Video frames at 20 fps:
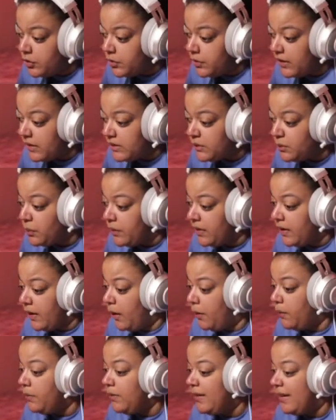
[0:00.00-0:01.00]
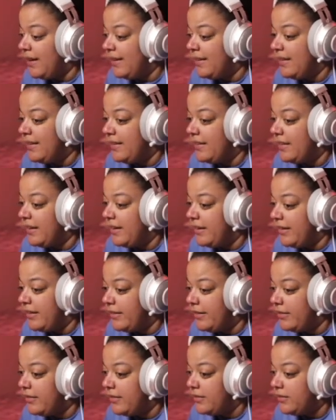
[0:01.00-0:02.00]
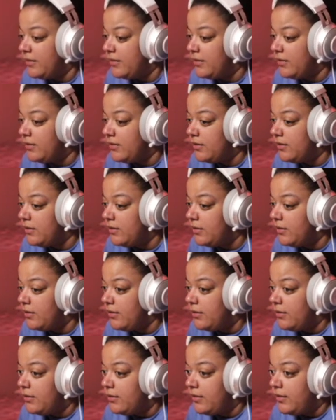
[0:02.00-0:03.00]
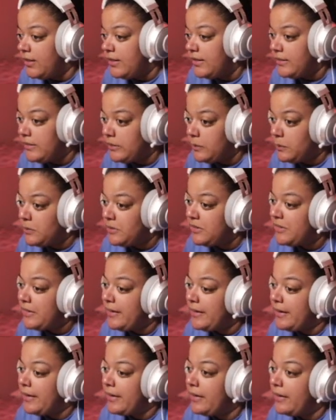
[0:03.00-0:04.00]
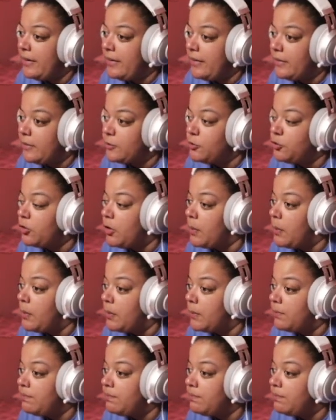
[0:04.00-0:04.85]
this without Kelly there. This is what's gonna get her into trouble.